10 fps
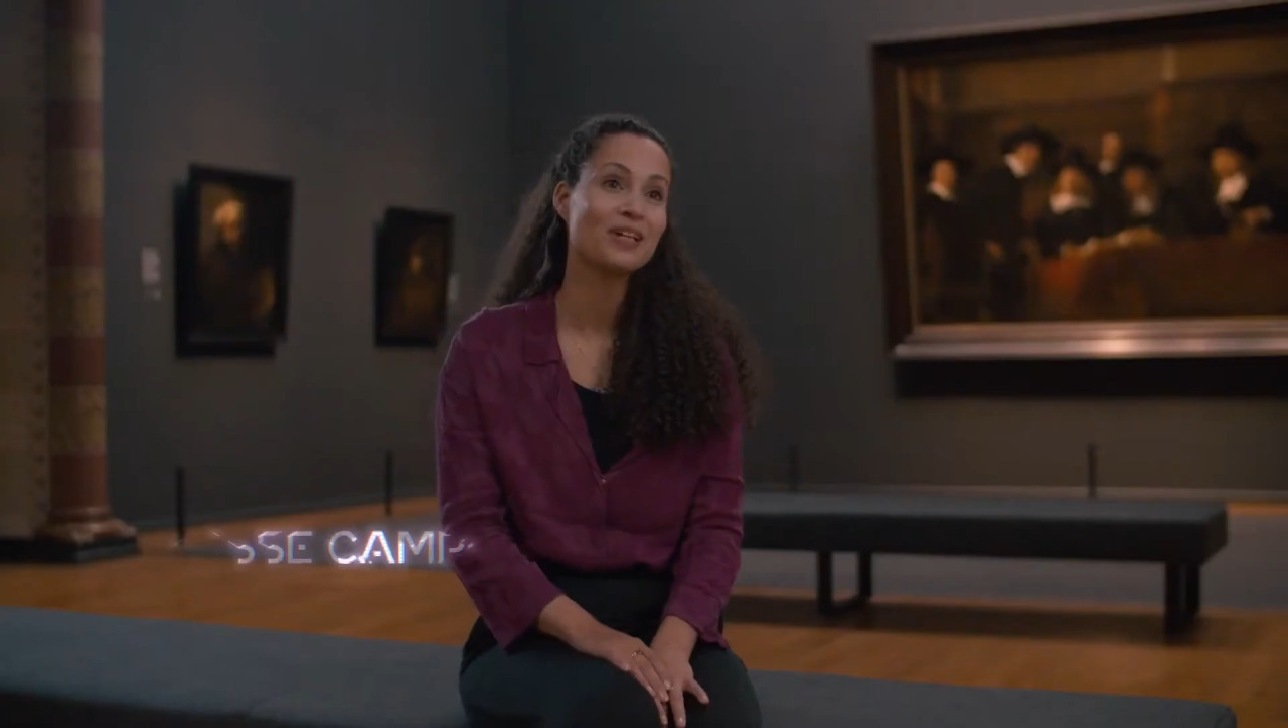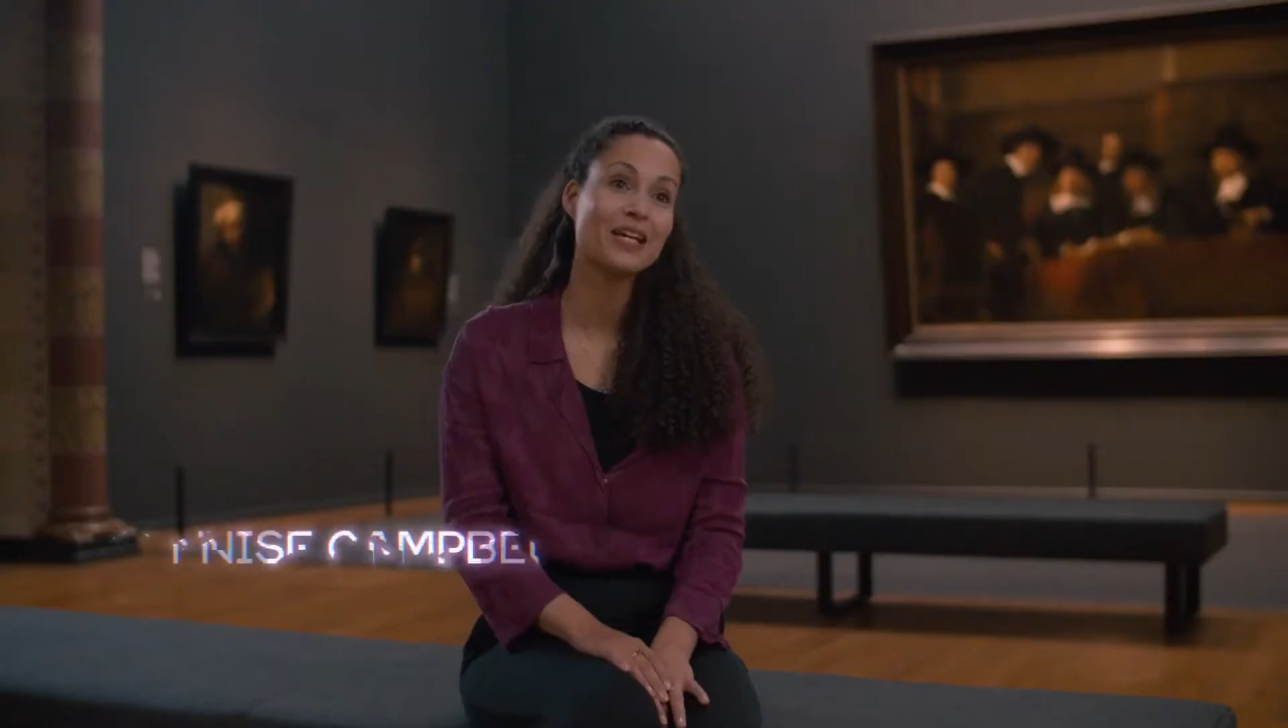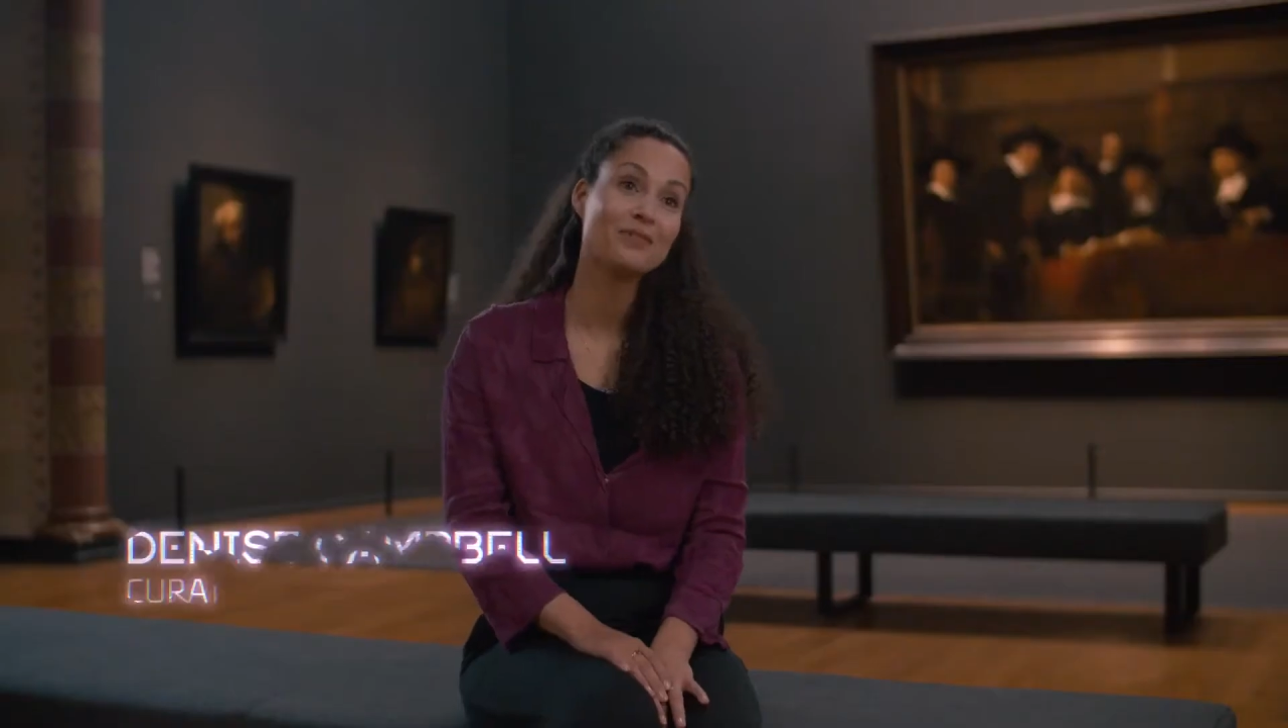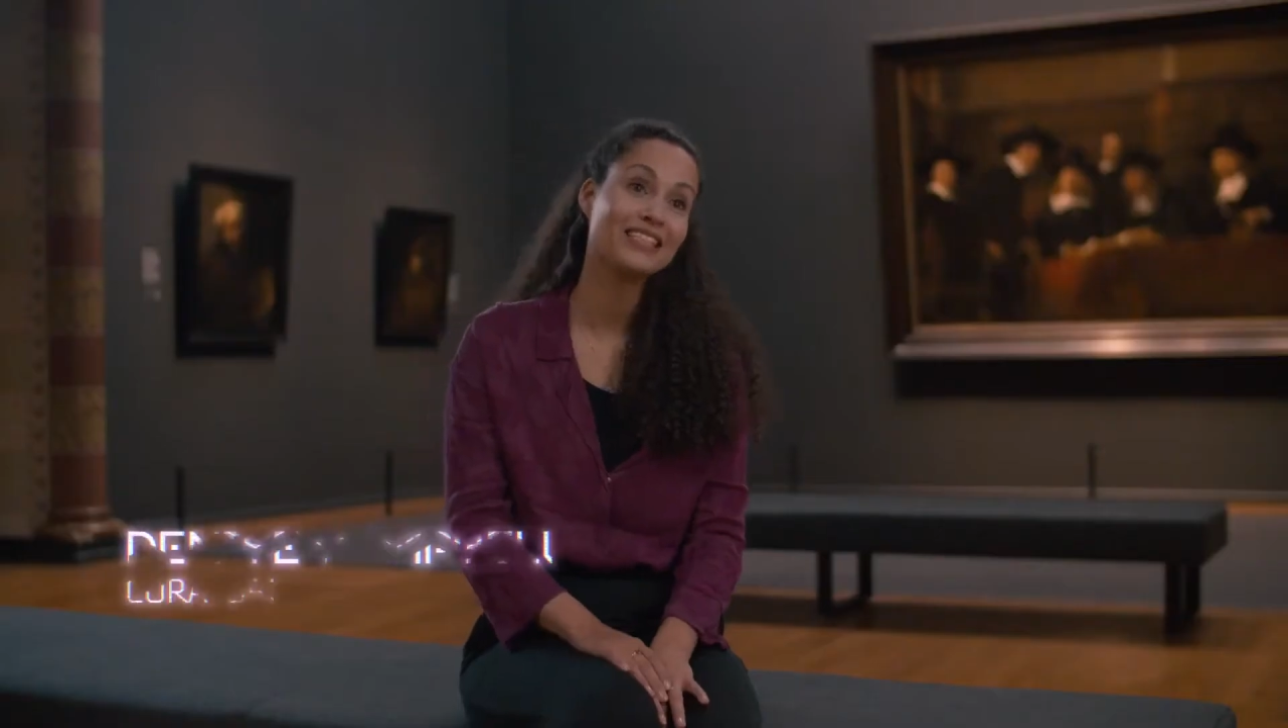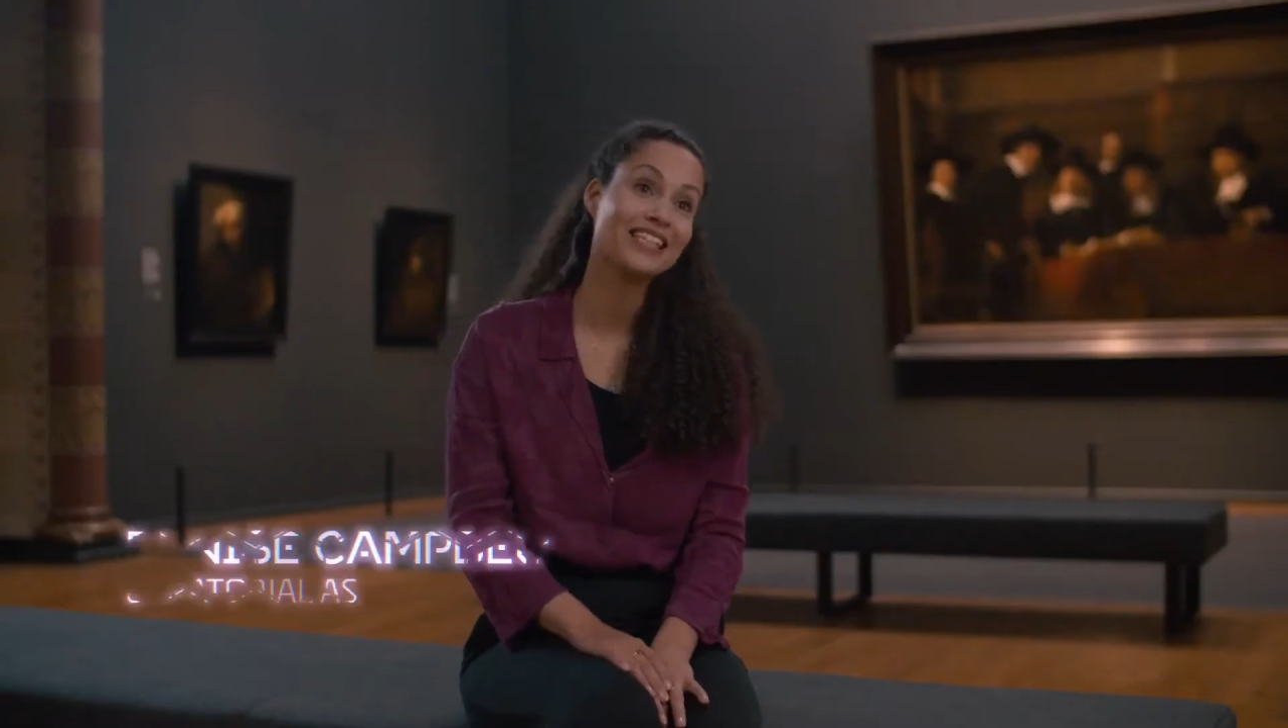My
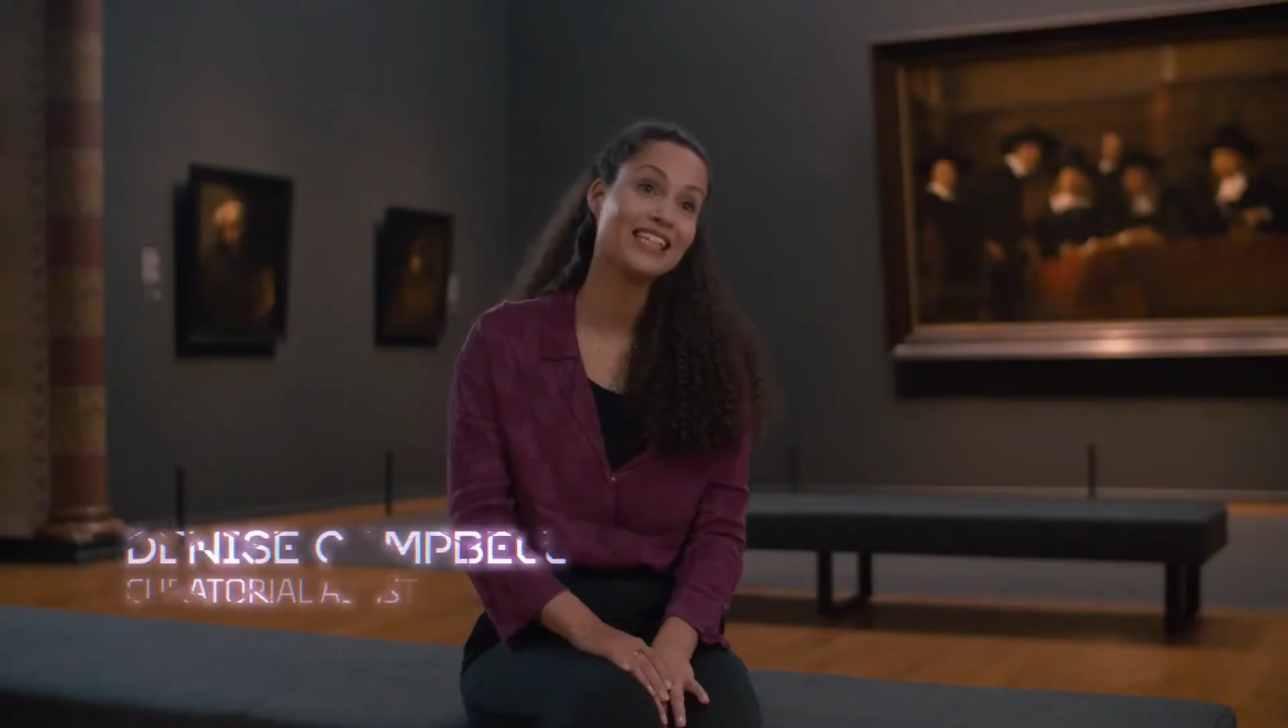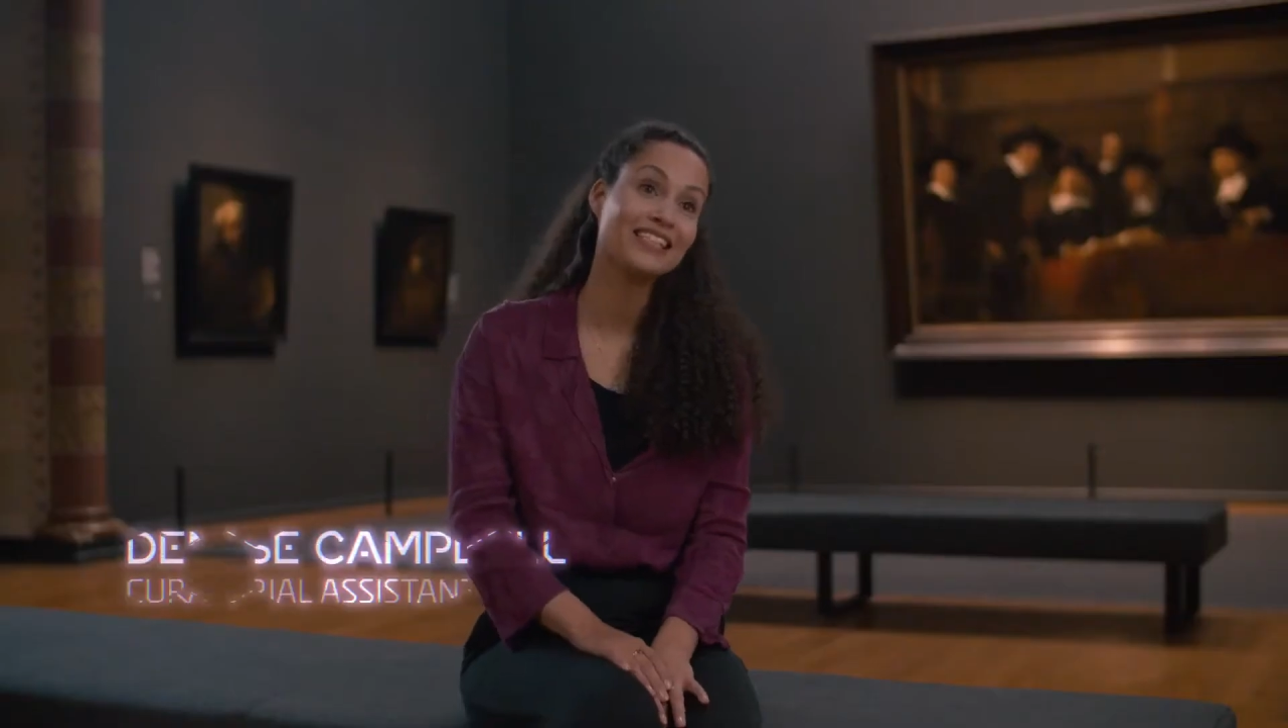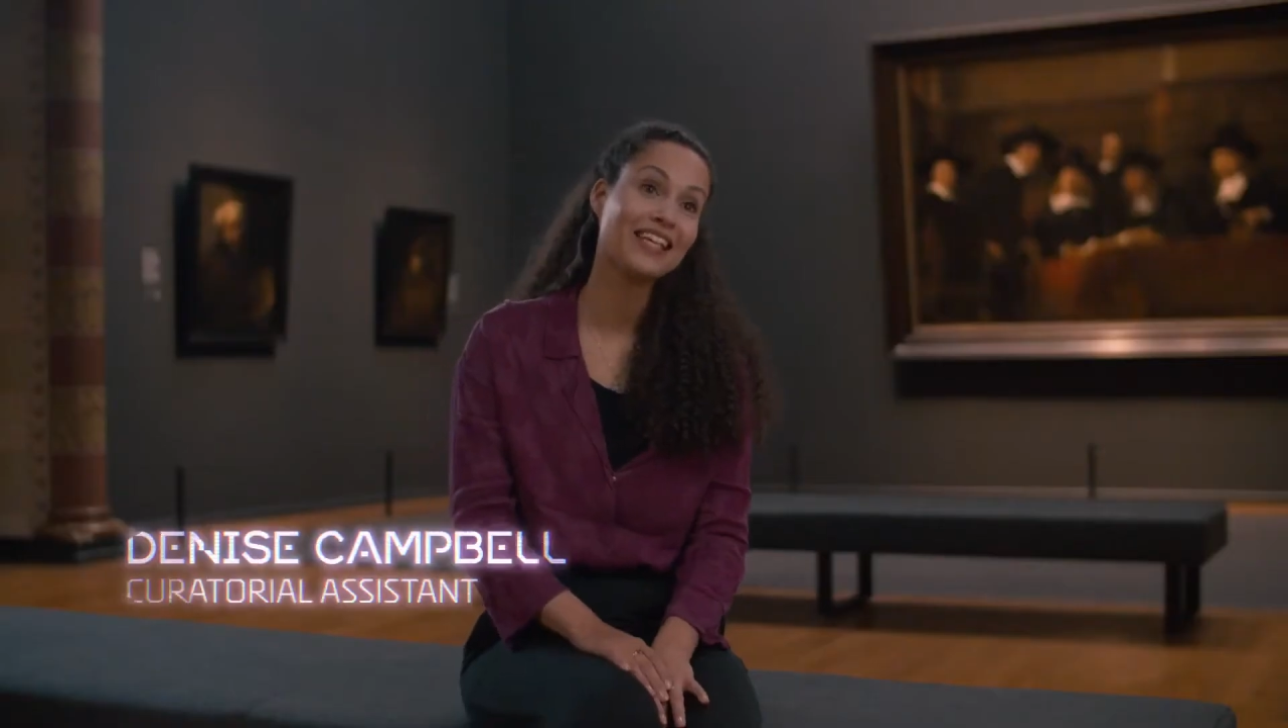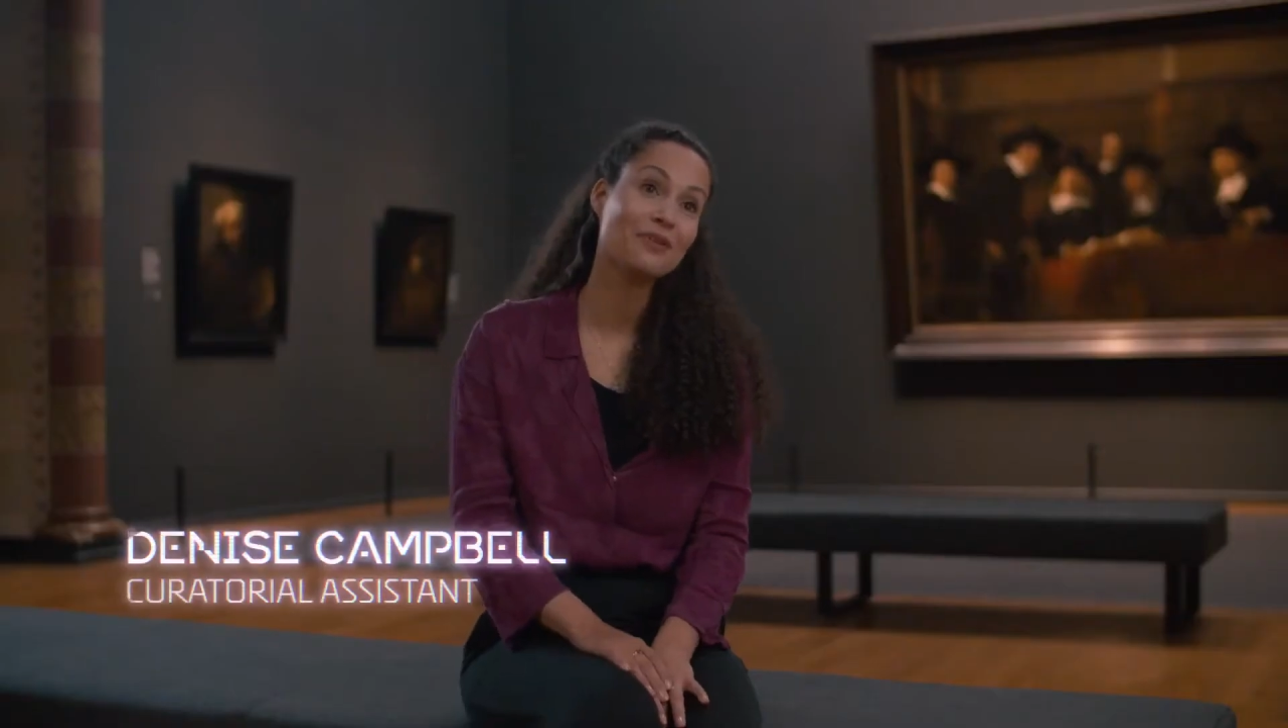name is Denise